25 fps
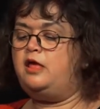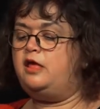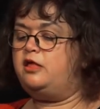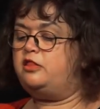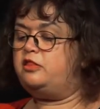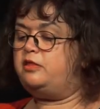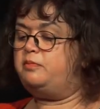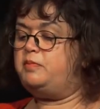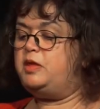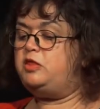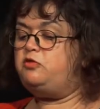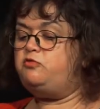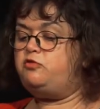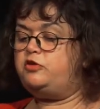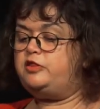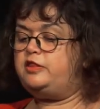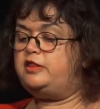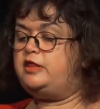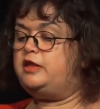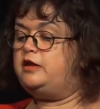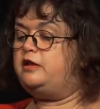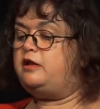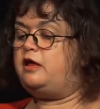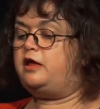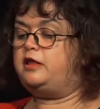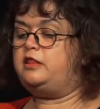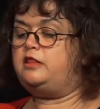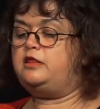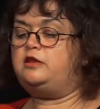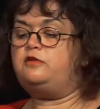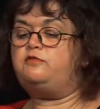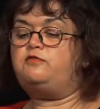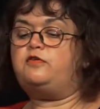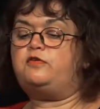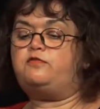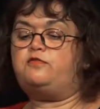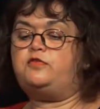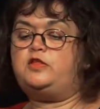some interesting
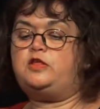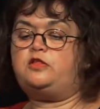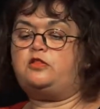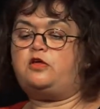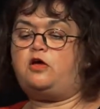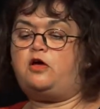1950s